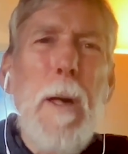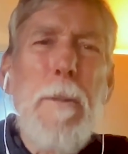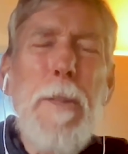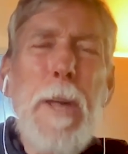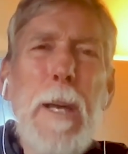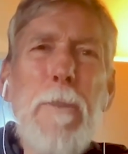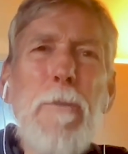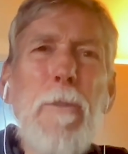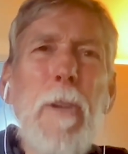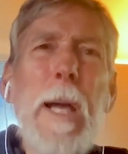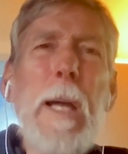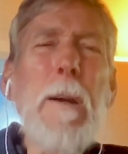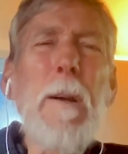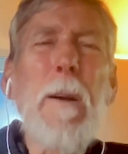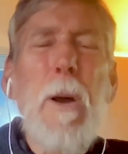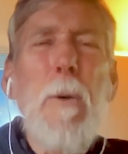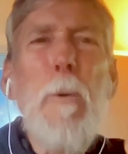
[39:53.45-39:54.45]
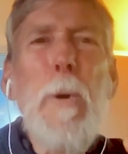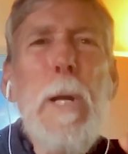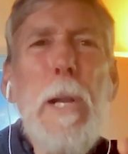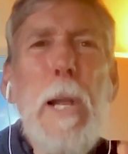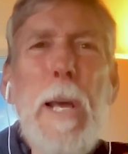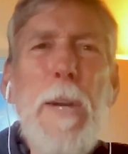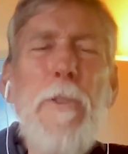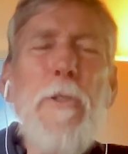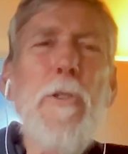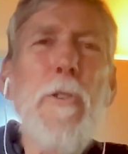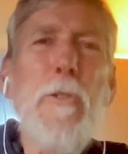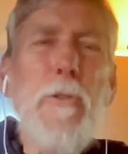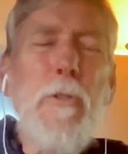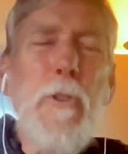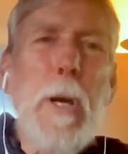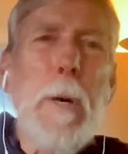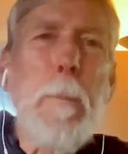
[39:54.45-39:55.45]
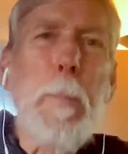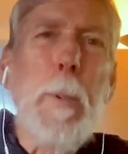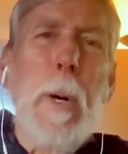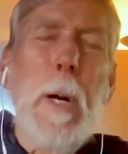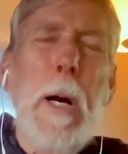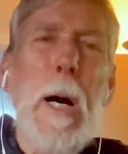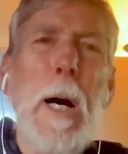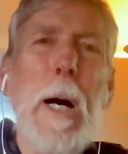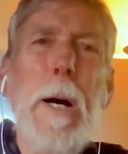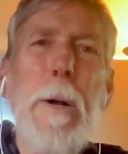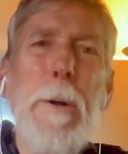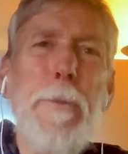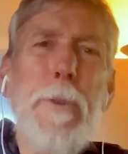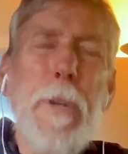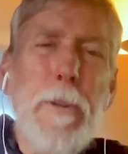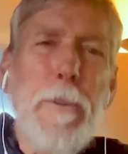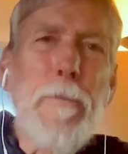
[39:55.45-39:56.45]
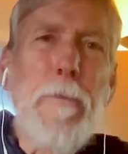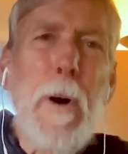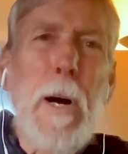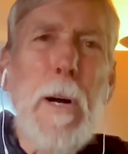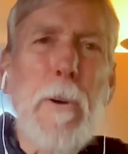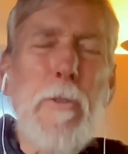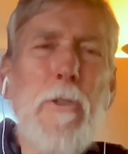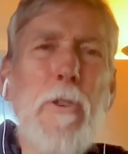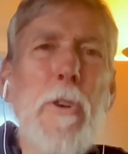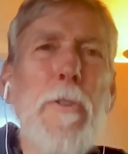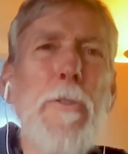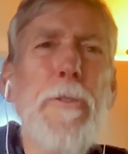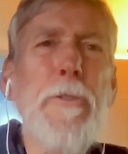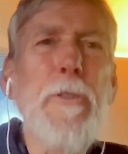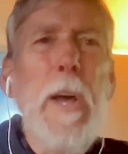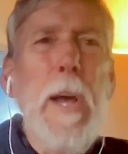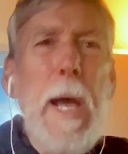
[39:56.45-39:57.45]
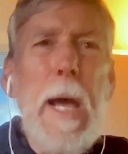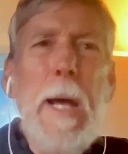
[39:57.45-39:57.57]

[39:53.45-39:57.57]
things like relationship dysfunctions.